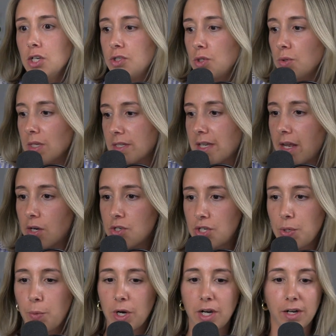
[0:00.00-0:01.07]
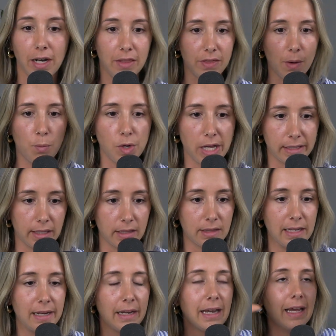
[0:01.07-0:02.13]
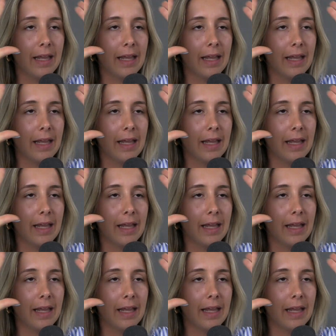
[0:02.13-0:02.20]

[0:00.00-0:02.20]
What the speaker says: do this energy work, and then we'll get the thing.